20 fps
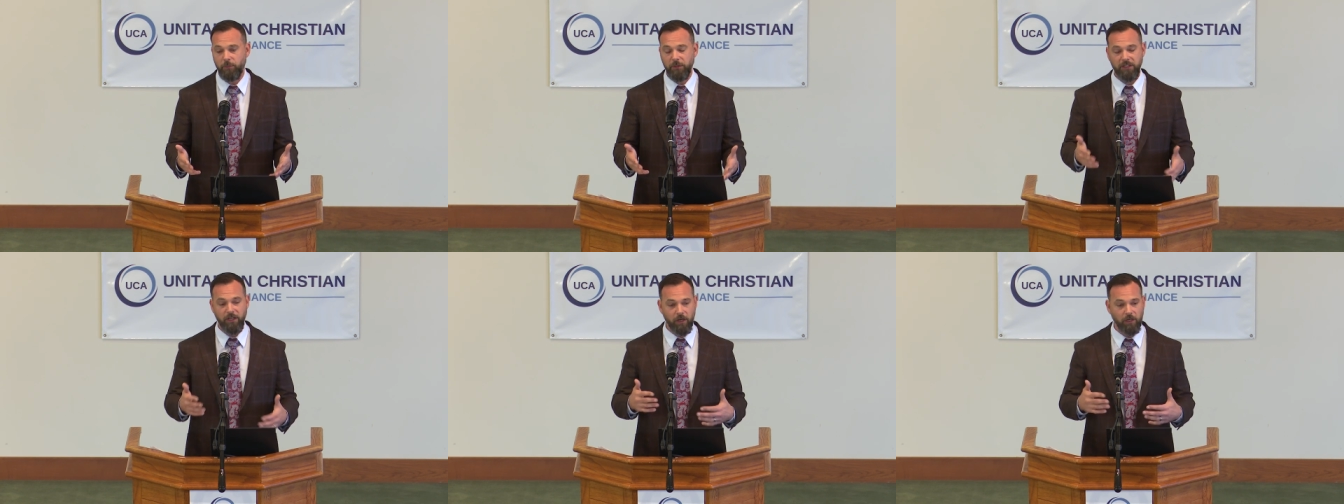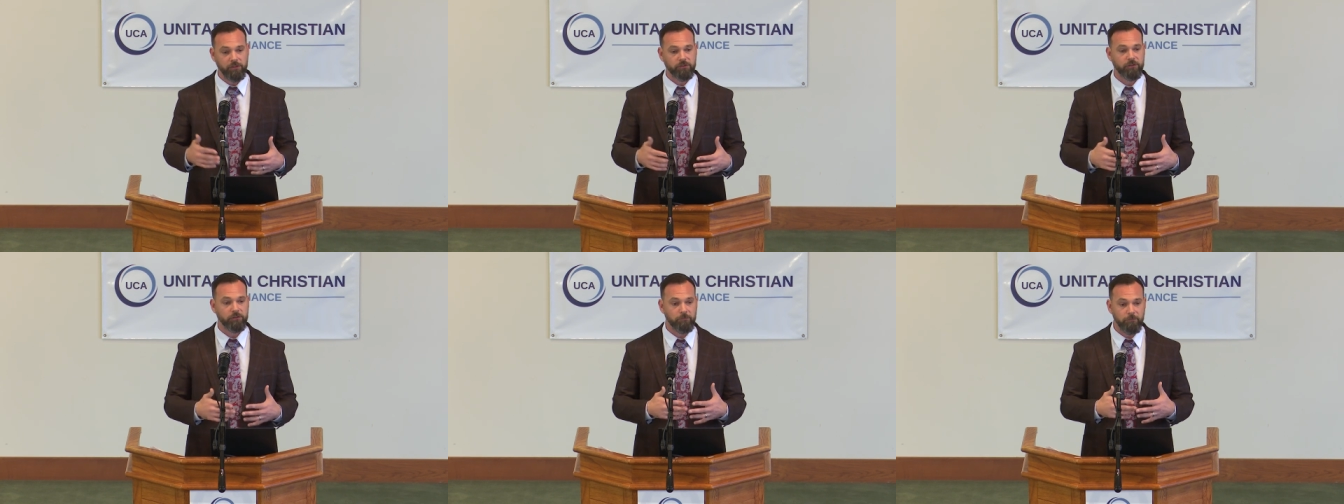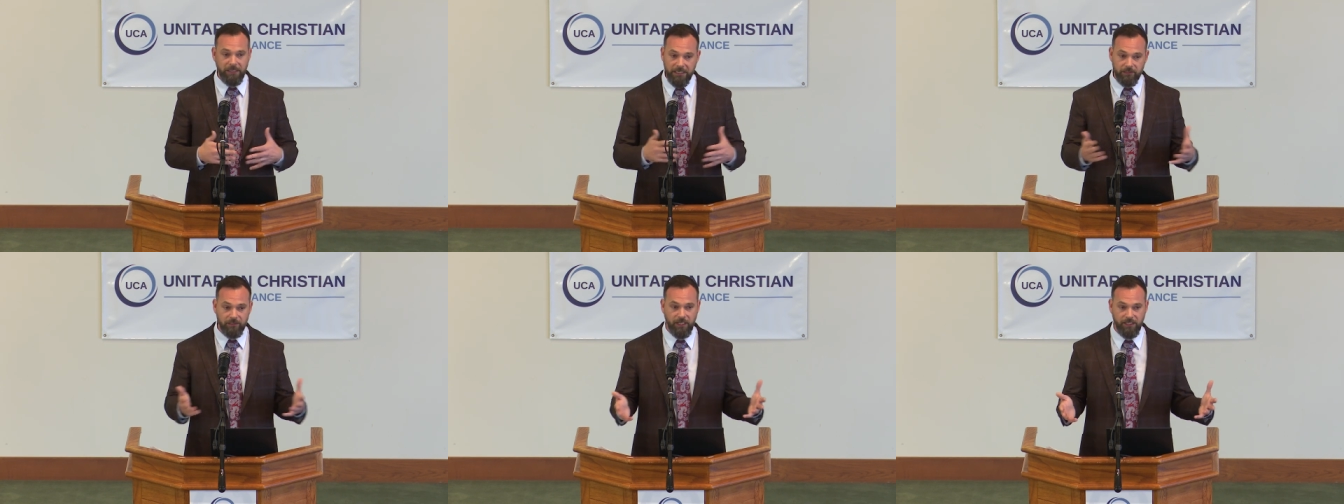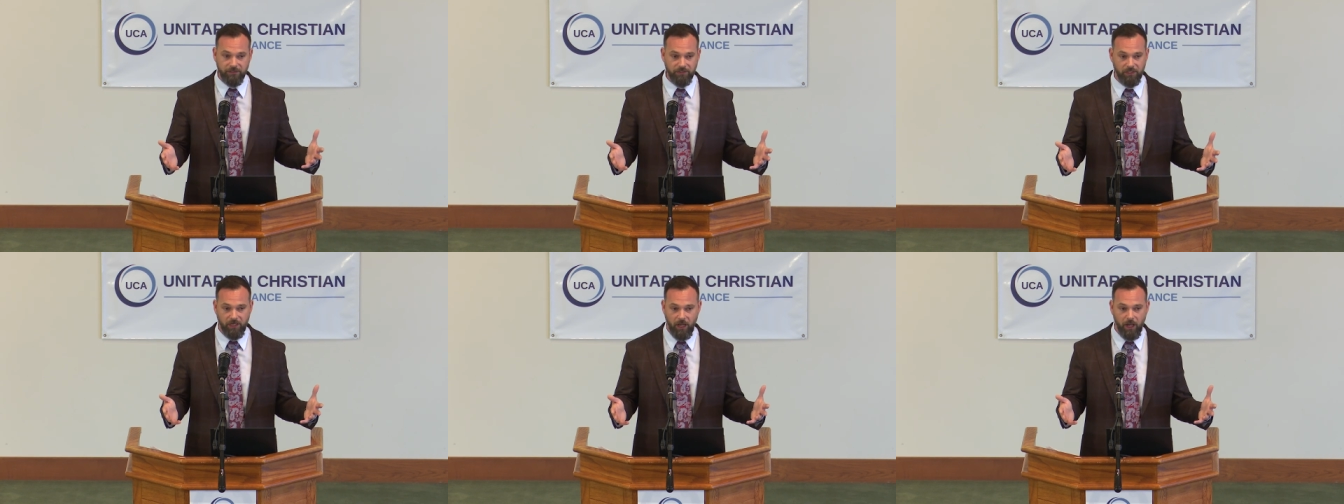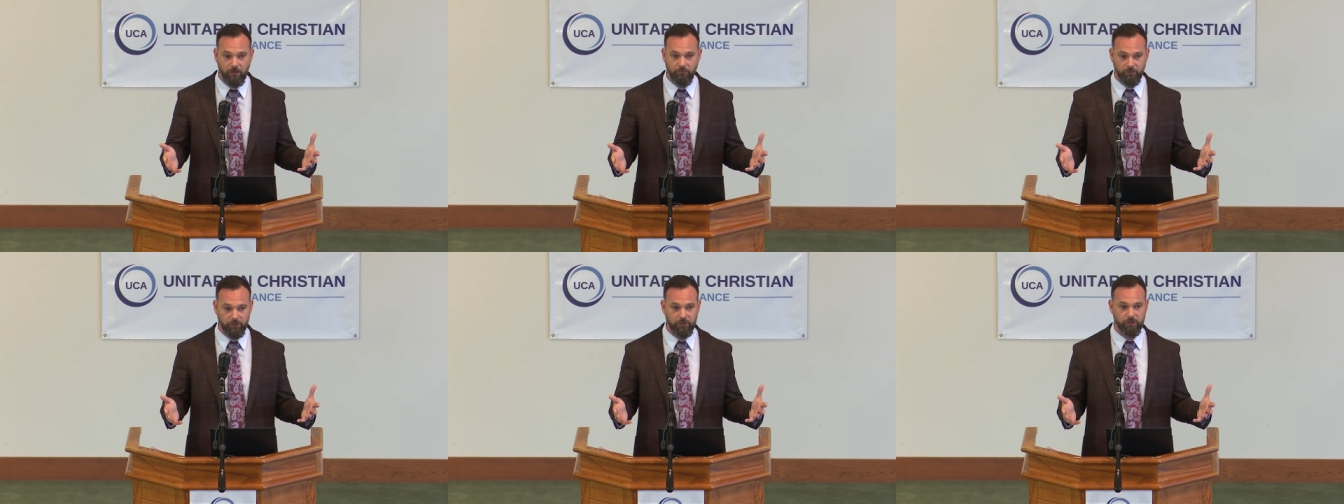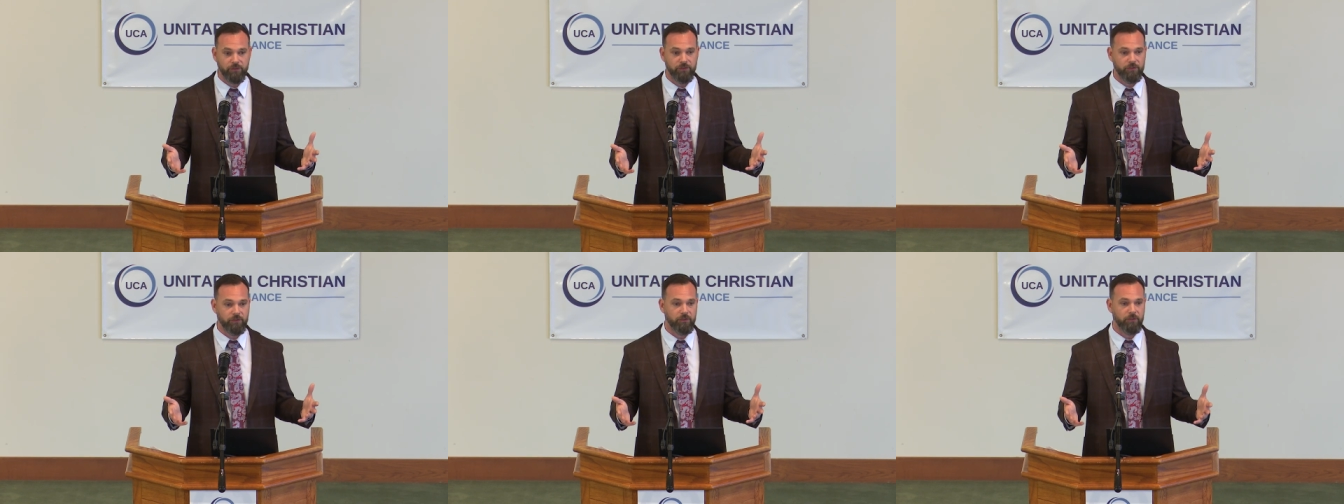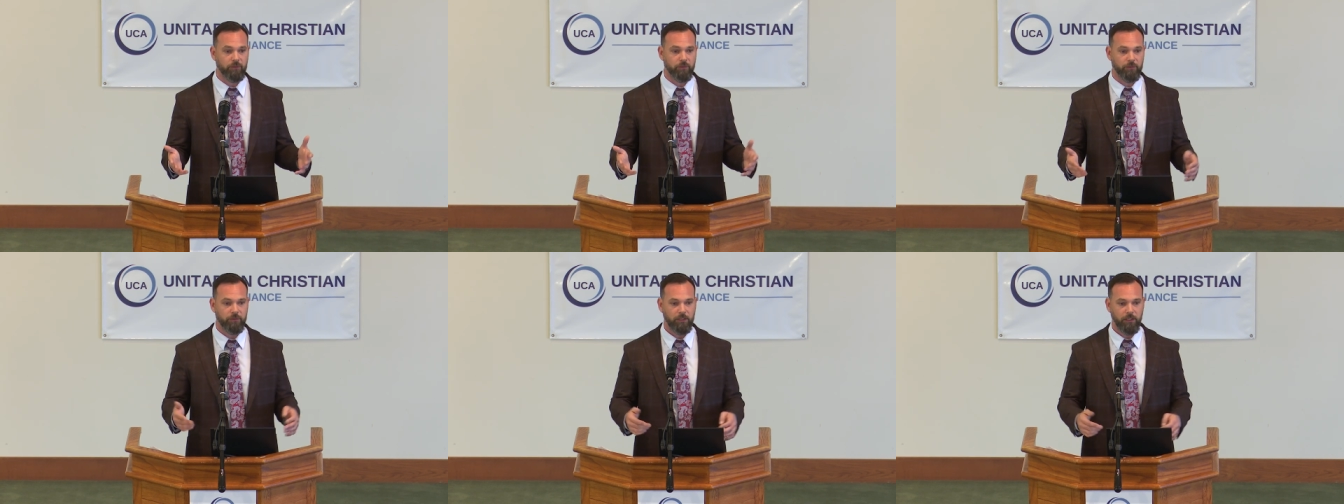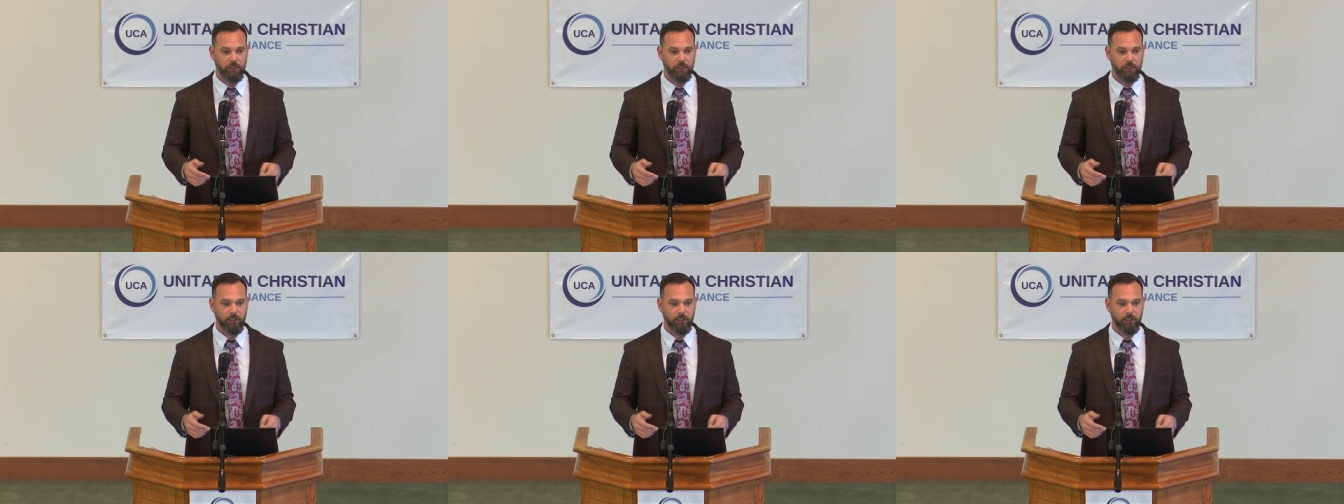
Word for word: but they also made lots of converts too.